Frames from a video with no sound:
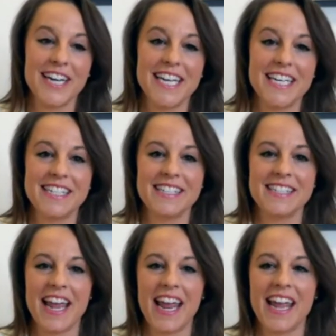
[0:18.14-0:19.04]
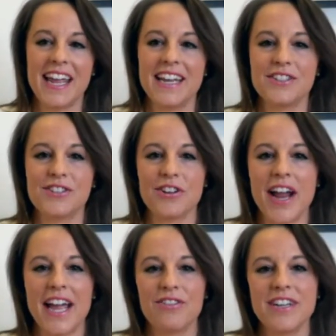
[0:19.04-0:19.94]
is a Sir
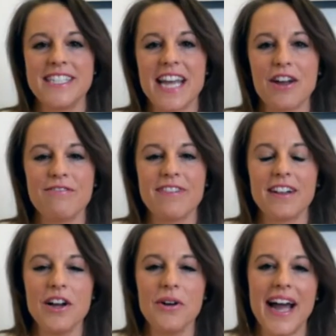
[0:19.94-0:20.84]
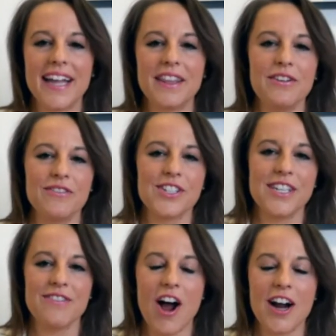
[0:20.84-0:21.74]
Henry Dale Fellow at the University
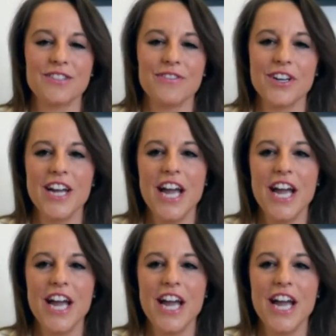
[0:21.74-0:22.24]
of Oxford,